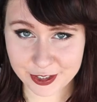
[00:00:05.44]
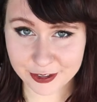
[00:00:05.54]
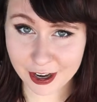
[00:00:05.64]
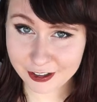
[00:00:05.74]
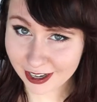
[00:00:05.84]
So
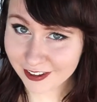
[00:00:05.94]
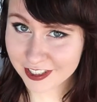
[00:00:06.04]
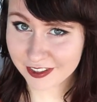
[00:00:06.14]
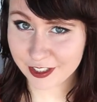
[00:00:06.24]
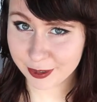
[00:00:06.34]
I arrived
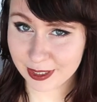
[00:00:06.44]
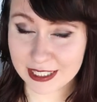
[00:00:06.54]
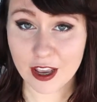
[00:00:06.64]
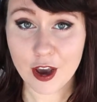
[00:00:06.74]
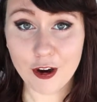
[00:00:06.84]
in the
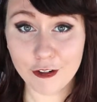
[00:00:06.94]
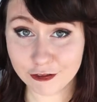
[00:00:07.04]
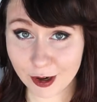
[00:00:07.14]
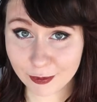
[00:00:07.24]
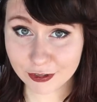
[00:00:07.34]
US
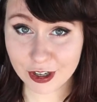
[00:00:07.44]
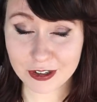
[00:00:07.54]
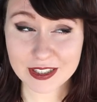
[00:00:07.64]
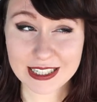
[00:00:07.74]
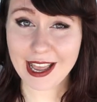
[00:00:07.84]
from
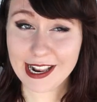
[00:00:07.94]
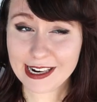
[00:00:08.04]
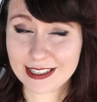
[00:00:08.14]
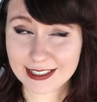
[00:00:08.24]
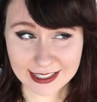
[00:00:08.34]
France,
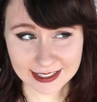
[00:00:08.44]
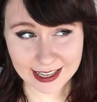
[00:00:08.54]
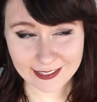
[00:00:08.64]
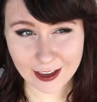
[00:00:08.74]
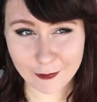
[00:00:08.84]
and since
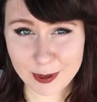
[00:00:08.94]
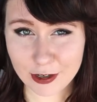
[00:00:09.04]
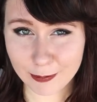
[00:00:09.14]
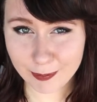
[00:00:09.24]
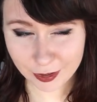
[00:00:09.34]
then there have been
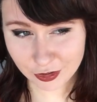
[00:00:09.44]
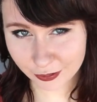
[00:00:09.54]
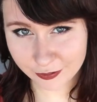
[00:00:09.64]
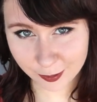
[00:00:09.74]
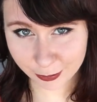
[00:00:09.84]
a bunch
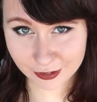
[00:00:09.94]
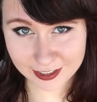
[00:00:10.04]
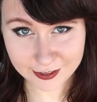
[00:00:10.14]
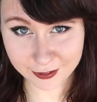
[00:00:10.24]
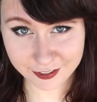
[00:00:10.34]
of different
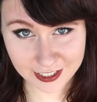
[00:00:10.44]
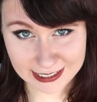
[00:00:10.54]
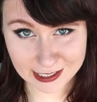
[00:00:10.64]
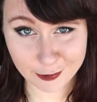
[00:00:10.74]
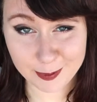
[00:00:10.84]
little
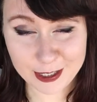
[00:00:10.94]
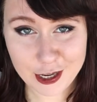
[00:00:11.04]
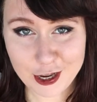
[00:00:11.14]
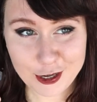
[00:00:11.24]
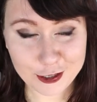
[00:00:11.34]
things that have been
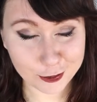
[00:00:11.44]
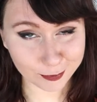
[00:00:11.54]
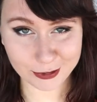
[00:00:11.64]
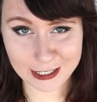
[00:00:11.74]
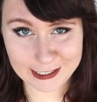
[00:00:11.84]

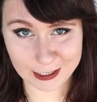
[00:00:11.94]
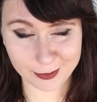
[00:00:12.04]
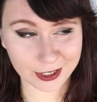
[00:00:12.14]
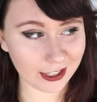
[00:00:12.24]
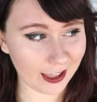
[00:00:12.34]
surprising
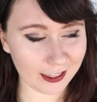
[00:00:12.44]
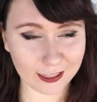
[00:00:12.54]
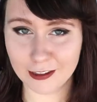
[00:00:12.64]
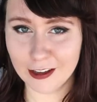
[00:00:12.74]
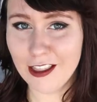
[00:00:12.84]
me
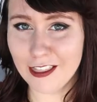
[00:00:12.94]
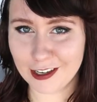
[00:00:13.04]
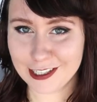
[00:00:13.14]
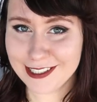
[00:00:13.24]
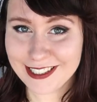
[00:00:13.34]
and
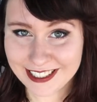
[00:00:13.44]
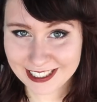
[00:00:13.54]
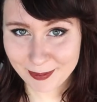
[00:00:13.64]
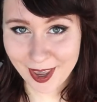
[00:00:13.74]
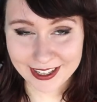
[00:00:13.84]
that I didn't
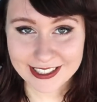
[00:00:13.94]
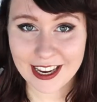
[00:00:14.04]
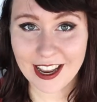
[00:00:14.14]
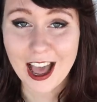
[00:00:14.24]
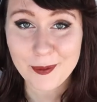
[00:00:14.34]
expect.
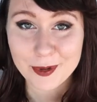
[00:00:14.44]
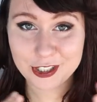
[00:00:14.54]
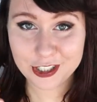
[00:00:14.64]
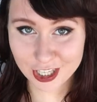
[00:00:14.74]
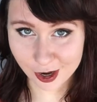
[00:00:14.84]
I'm
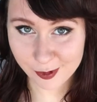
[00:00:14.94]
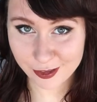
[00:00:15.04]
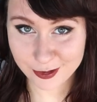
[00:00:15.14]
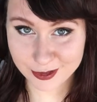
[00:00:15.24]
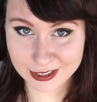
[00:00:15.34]
gonna share
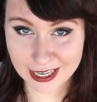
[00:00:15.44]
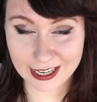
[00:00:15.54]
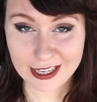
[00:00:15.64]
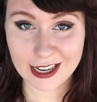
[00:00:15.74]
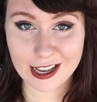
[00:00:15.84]
with you
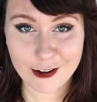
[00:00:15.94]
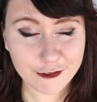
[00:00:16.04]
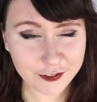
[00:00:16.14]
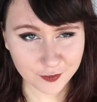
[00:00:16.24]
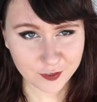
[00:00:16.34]
today
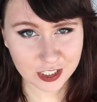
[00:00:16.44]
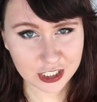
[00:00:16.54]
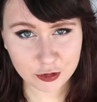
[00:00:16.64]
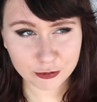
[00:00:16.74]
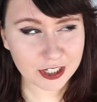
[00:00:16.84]

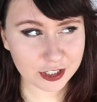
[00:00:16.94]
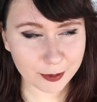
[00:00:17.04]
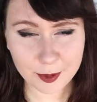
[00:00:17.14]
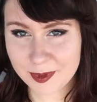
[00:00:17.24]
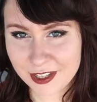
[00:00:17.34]
15
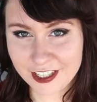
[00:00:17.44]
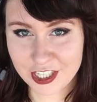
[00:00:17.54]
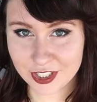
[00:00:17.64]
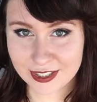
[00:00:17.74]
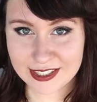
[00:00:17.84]
random
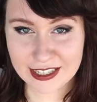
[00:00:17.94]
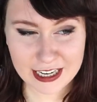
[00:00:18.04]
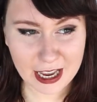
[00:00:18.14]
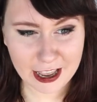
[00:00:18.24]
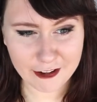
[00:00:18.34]
observations
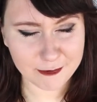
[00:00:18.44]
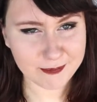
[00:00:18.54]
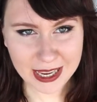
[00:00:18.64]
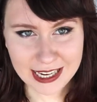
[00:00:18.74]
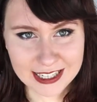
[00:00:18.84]
that I have
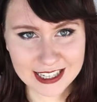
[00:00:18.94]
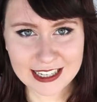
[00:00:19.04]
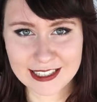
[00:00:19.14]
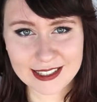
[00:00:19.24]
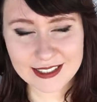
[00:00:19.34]
made
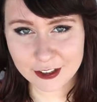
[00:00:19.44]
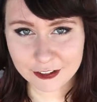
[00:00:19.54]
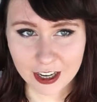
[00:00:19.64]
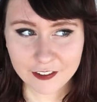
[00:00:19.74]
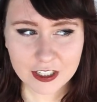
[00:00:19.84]
since I
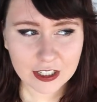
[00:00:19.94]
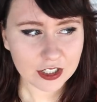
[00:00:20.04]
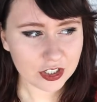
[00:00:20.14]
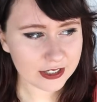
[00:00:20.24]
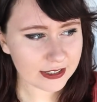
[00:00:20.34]
arrived.
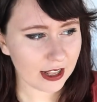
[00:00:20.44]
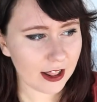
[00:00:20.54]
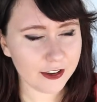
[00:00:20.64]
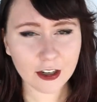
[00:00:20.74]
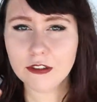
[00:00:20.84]
Just
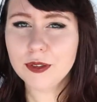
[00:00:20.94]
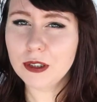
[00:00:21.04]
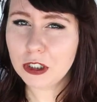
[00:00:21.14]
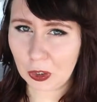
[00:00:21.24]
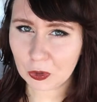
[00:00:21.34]
not
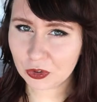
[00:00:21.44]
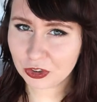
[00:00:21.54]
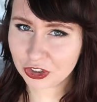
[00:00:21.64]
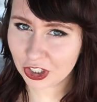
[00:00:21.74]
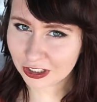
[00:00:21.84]
real
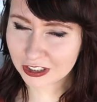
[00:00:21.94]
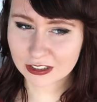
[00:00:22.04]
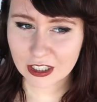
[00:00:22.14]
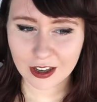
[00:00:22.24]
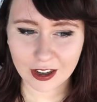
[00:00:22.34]
cultural
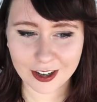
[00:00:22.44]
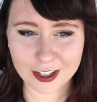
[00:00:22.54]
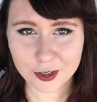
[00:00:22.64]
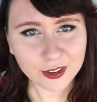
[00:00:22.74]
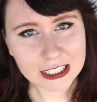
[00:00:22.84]
shocks.
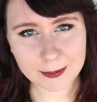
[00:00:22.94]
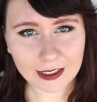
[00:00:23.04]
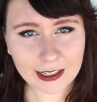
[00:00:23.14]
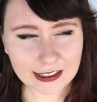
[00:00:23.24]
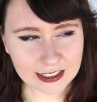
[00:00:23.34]
Don't
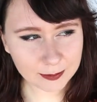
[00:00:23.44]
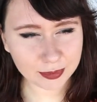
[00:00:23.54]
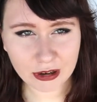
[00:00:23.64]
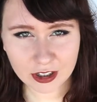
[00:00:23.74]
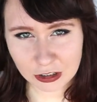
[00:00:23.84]
expect like deep
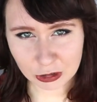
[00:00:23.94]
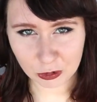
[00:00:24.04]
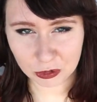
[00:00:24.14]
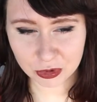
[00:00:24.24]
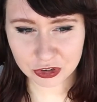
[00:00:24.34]

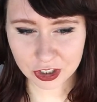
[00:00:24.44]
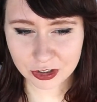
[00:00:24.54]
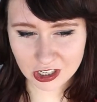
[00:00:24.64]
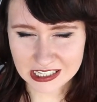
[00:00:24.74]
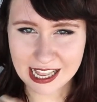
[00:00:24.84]
cultural
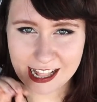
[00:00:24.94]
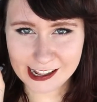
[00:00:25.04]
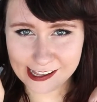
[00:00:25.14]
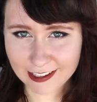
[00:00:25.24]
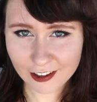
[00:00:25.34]
shock, just
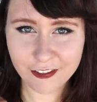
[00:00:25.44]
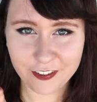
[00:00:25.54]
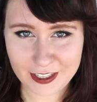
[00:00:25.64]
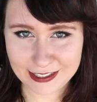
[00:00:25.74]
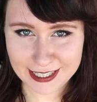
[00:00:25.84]
little
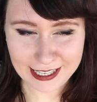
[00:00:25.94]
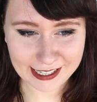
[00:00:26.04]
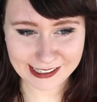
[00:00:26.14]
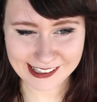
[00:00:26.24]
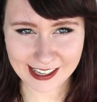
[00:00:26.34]
things
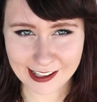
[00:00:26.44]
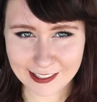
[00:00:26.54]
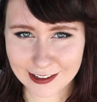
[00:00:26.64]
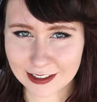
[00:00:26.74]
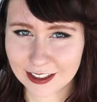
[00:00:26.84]
here and there
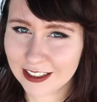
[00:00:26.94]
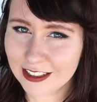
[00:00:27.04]
that